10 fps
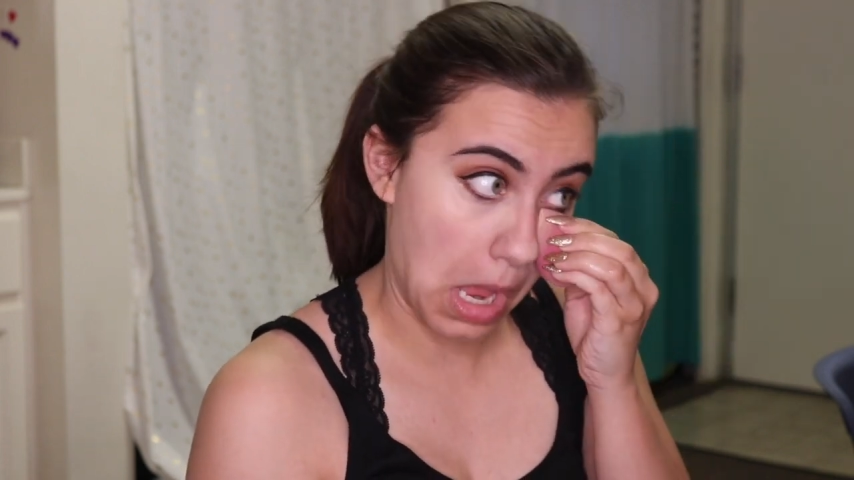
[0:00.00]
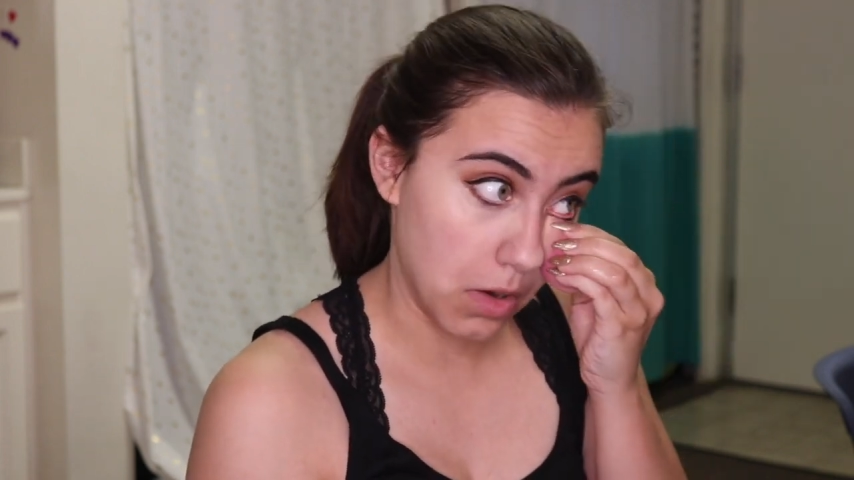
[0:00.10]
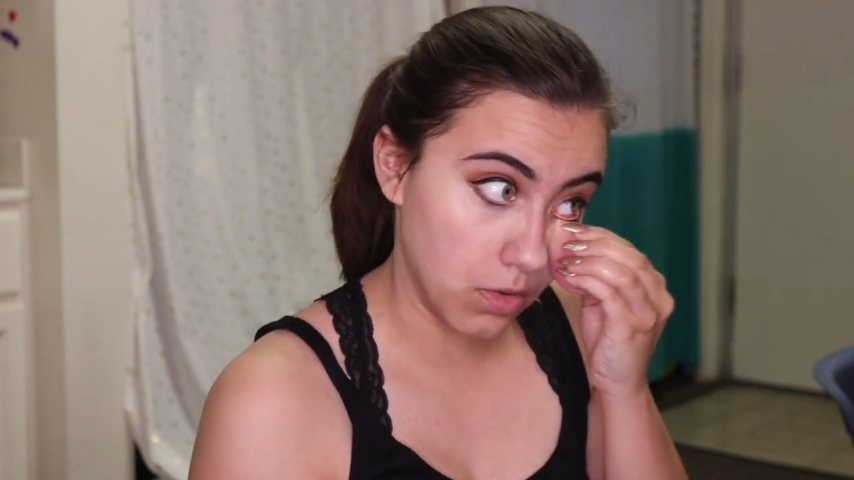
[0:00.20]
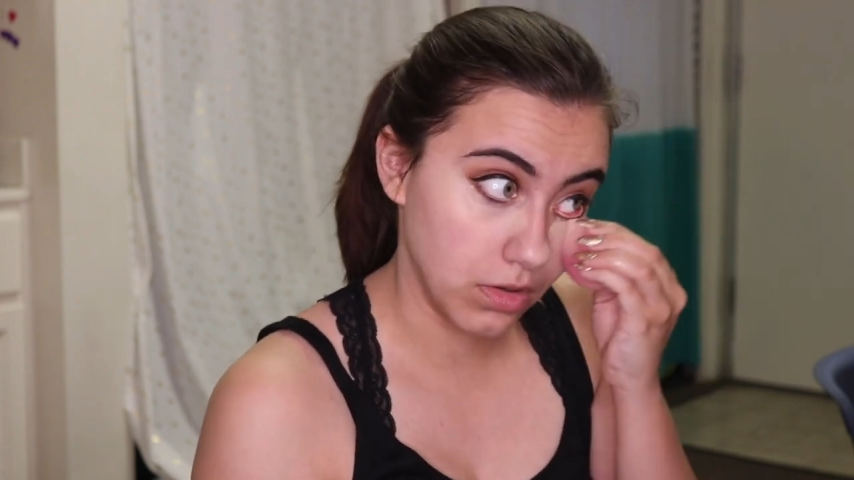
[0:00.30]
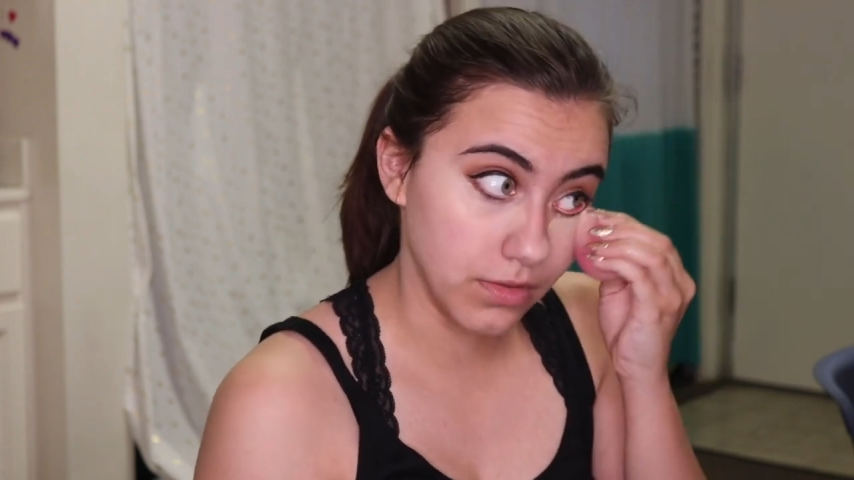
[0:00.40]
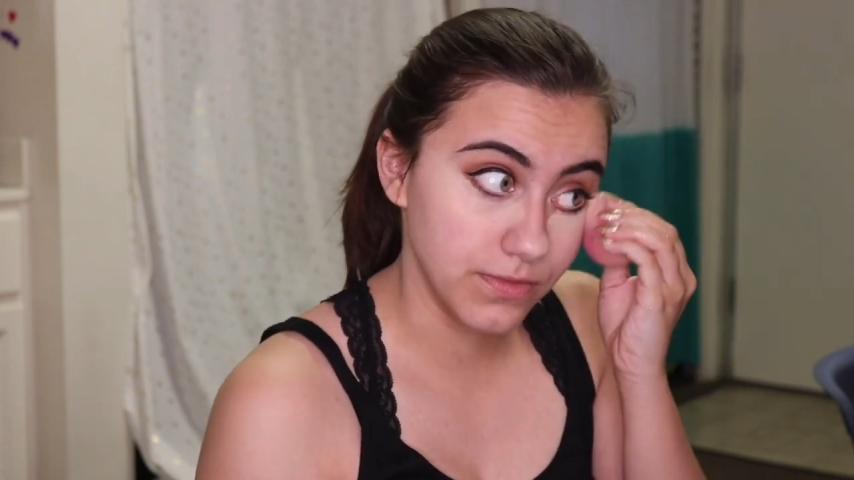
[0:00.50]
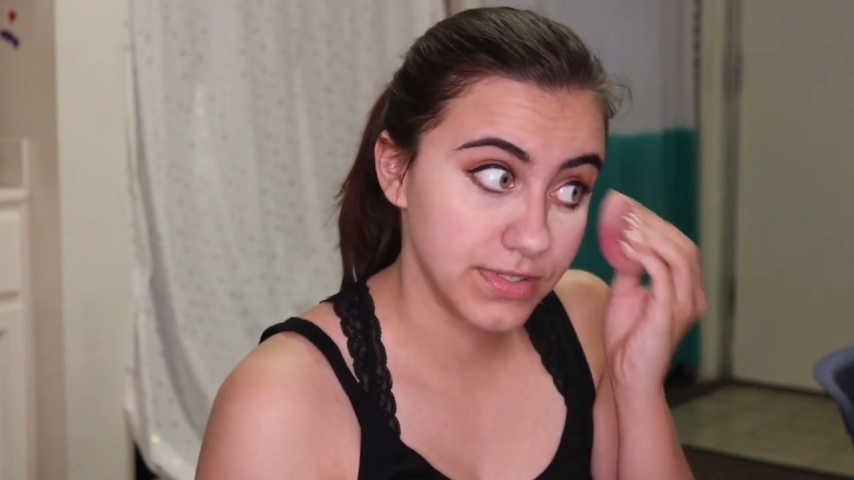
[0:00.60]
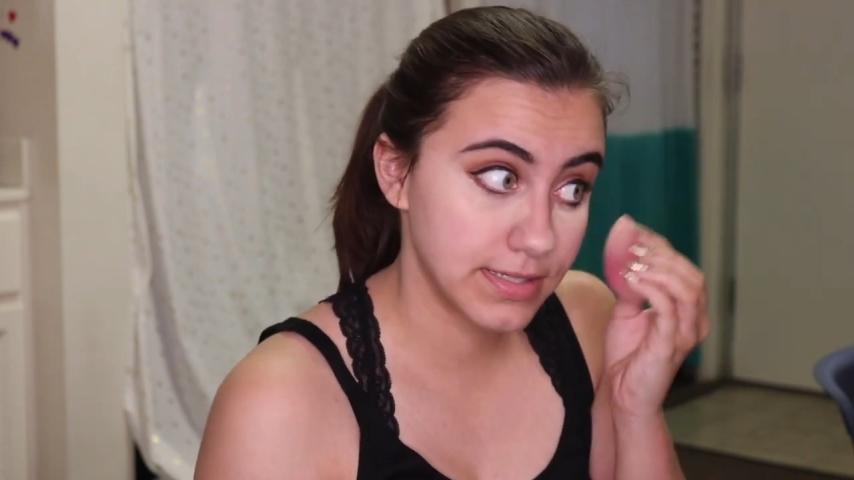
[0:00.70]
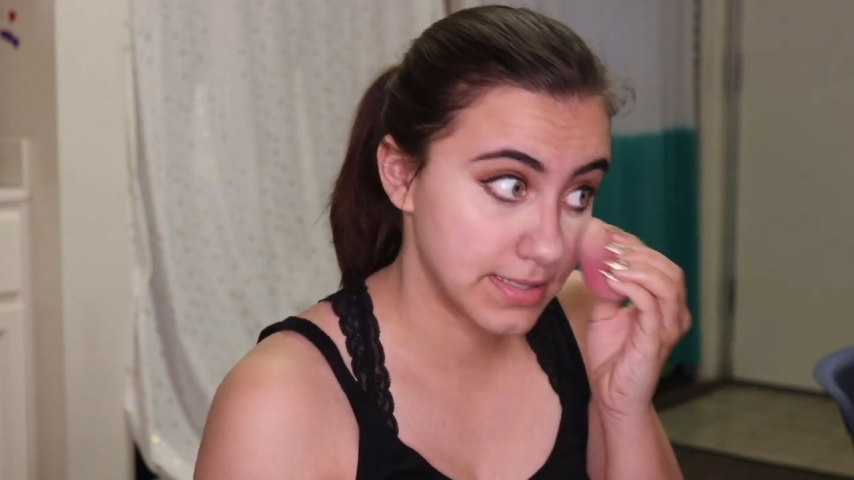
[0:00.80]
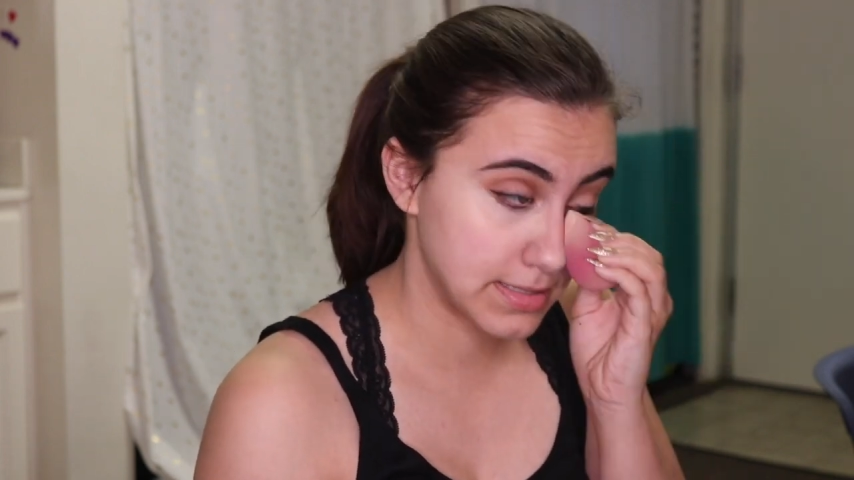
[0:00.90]
out of
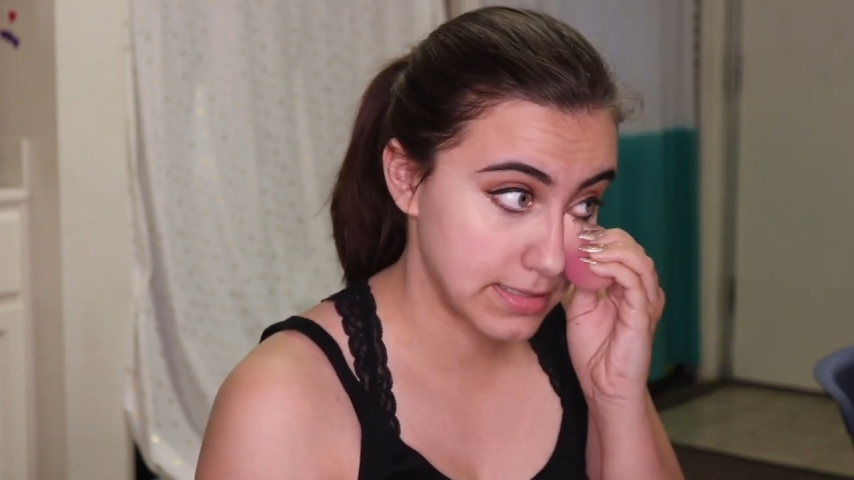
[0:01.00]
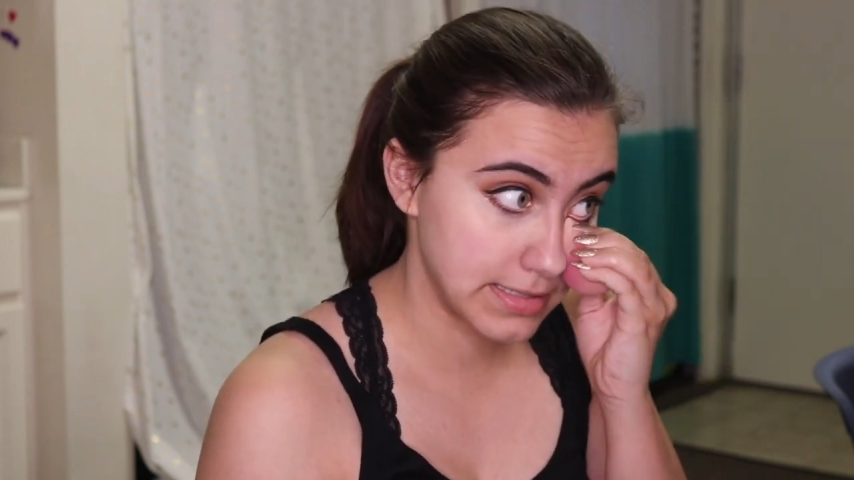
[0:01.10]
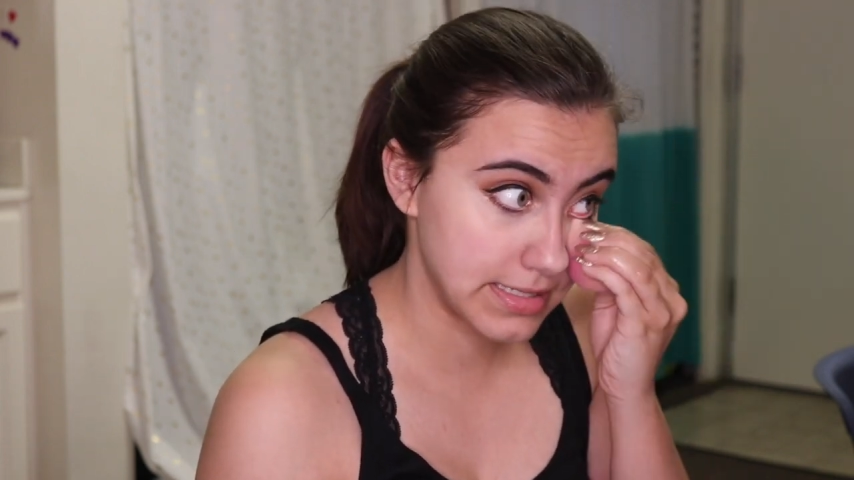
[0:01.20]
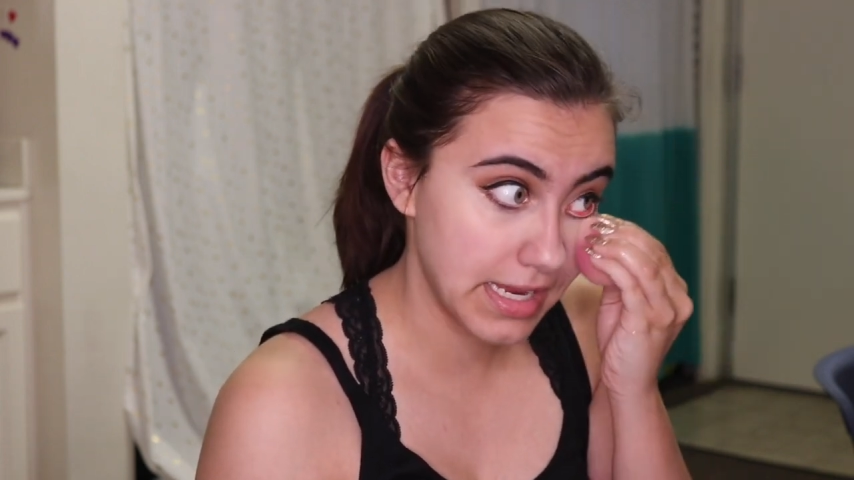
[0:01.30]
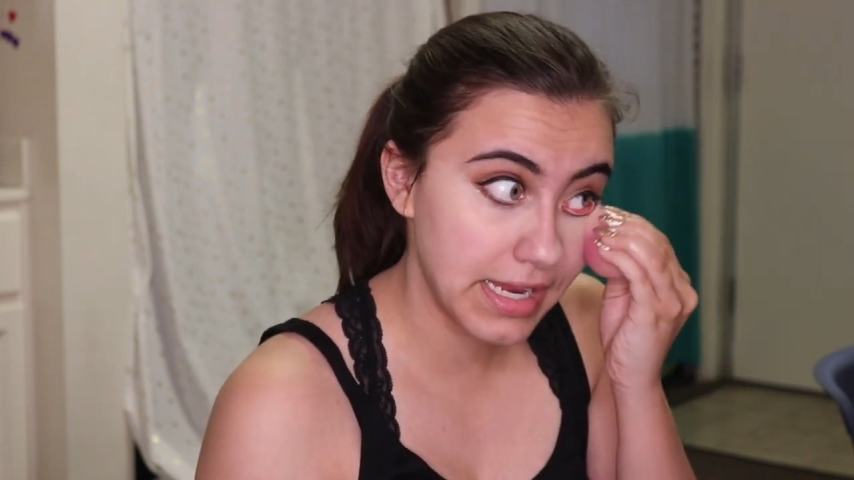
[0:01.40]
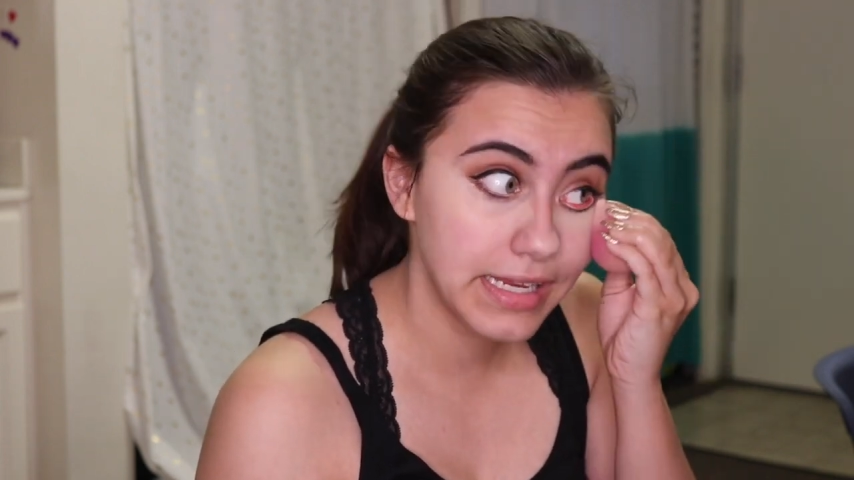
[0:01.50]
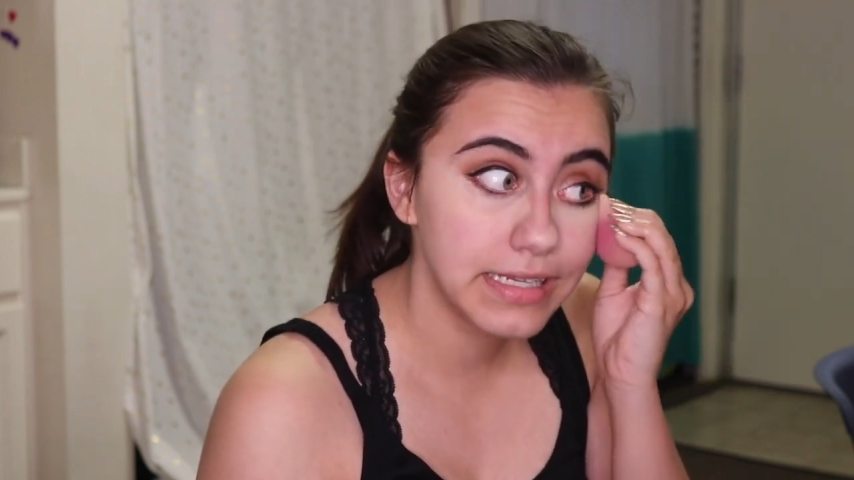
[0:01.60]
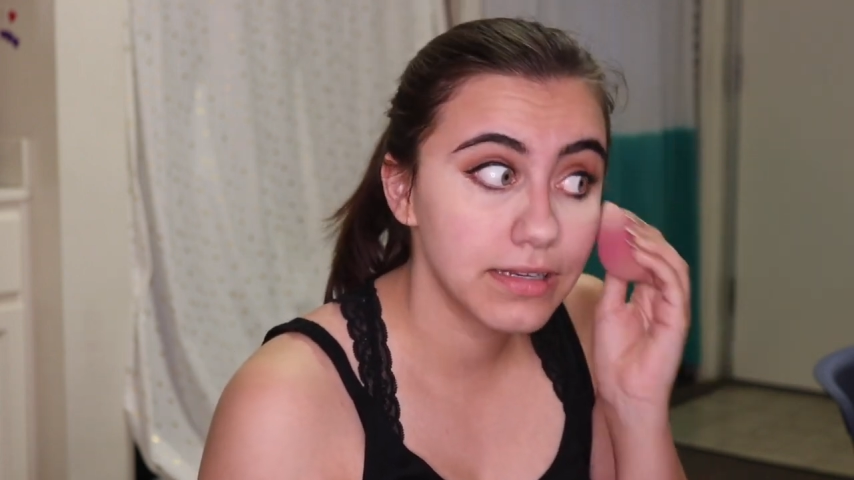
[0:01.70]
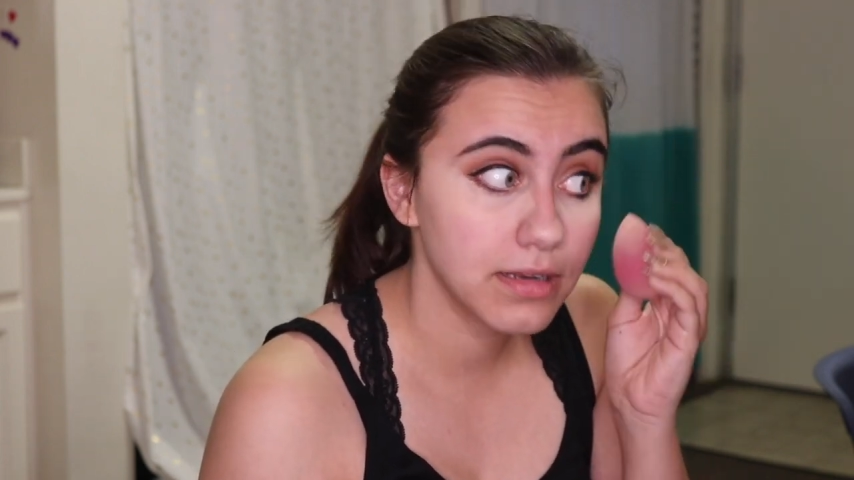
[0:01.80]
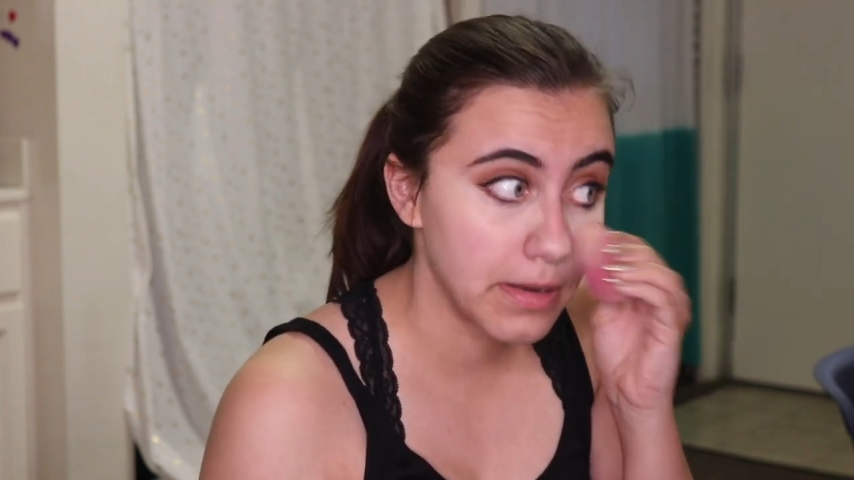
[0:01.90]
state,